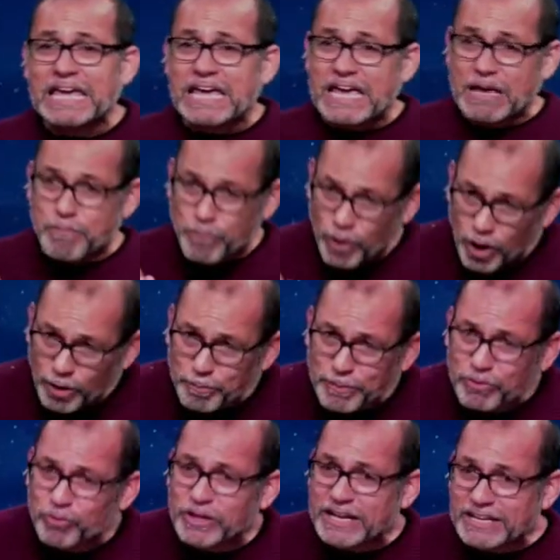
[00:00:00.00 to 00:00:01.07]
he
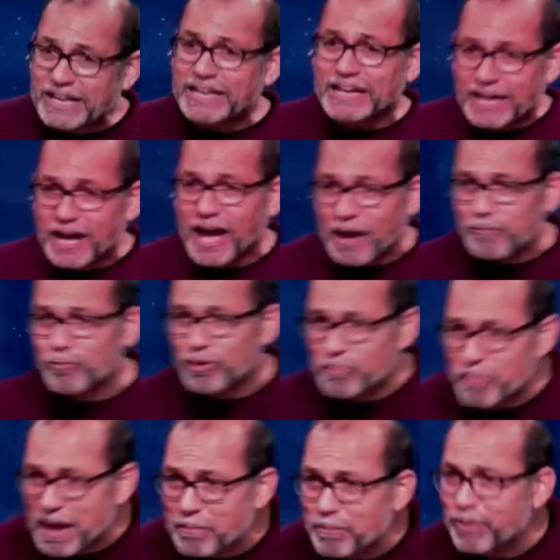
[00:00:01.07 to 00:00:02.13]
purposely didn't come.
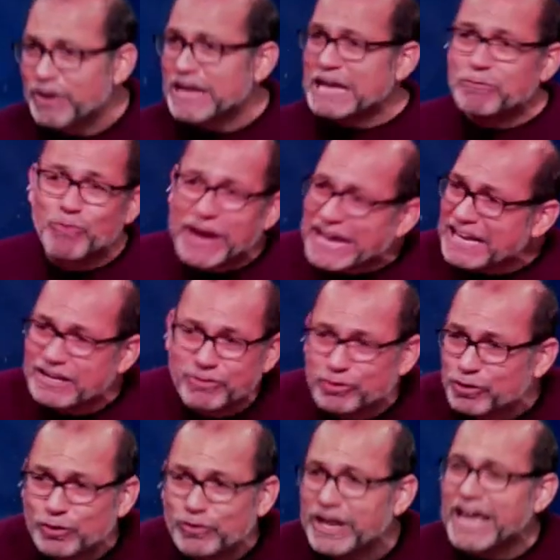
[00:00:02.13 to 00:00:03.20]
Remember, he waited
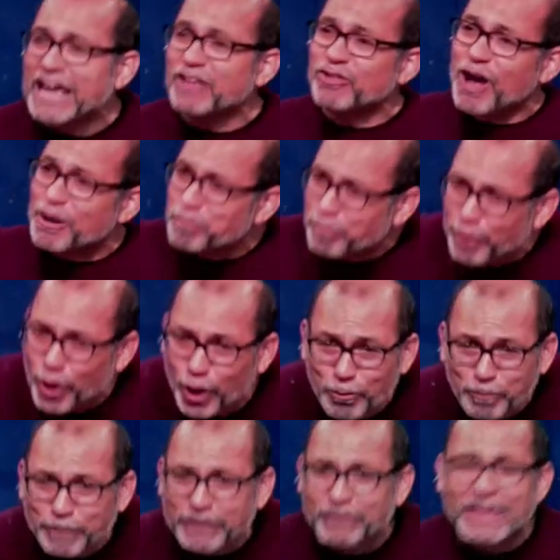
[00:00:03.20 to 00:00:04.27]
two days on
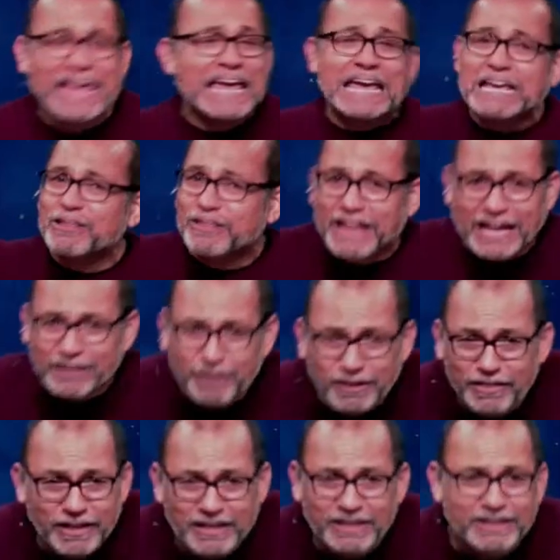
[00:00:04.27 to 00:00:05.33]
purpose. He said to
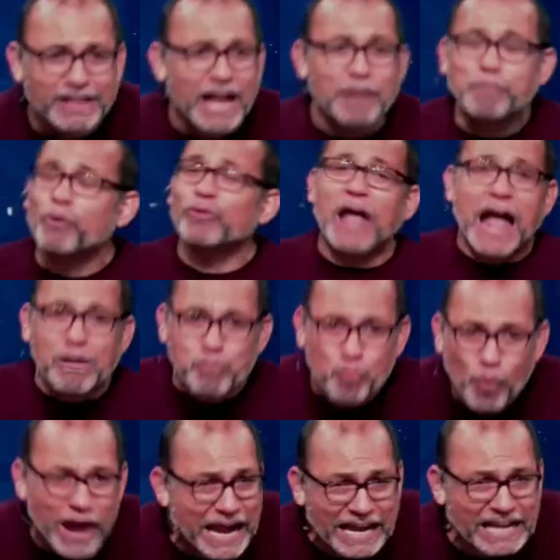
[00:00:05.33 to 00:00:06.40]
the disciples, I'm
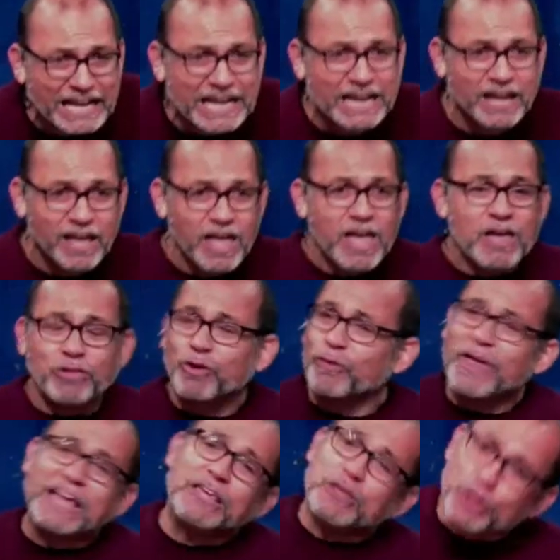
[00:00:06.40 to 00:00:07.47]
waiting so
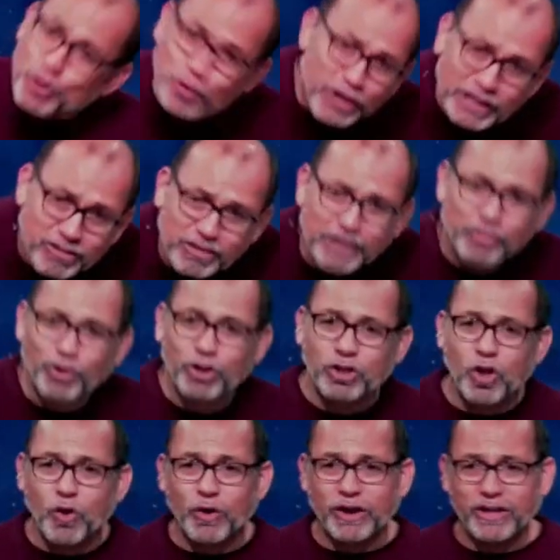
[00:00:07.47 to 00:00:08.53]
that you can see the
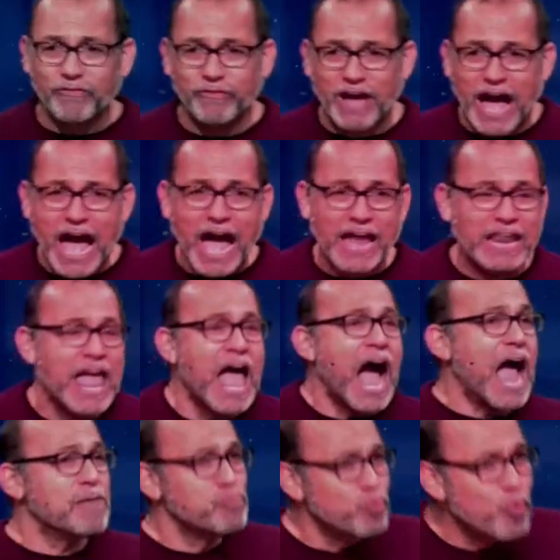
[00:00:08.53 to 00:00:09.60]
glory of God.
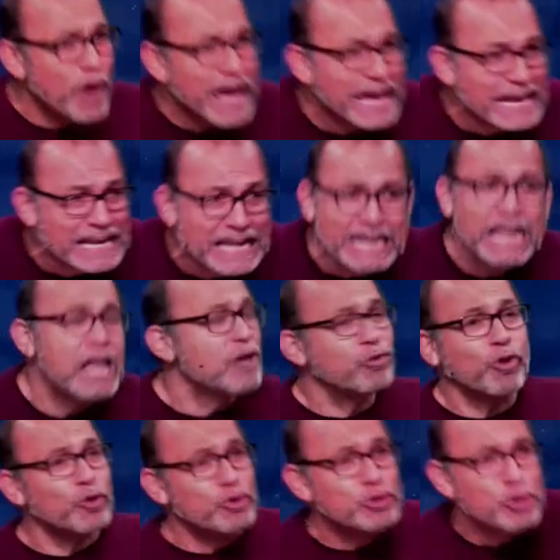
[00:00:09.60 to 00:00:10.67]
I'm waiting
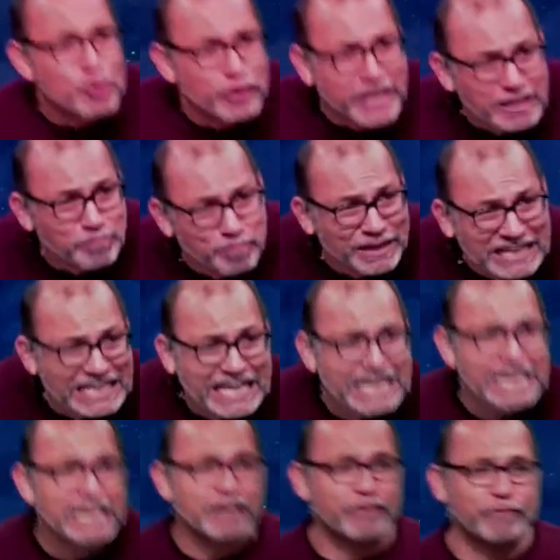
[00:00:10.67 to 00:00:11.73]
so you can
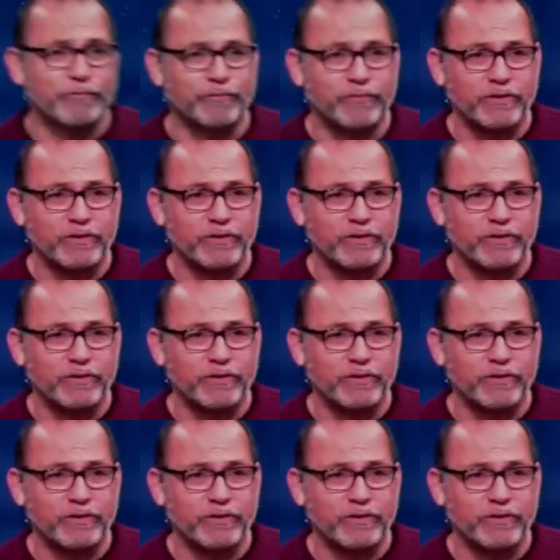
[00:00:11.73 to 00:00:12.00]
believe.